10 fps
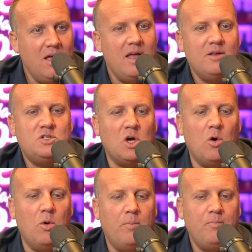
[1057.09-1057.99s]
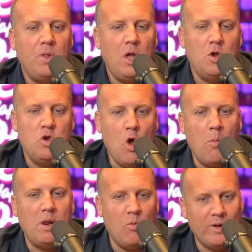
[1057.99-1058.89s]
So nobody
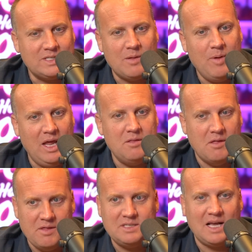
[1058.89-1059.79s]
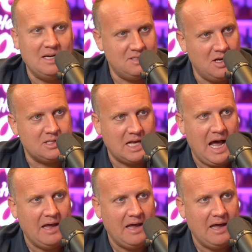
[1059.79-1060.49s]
wants to be the this guy sucks guy.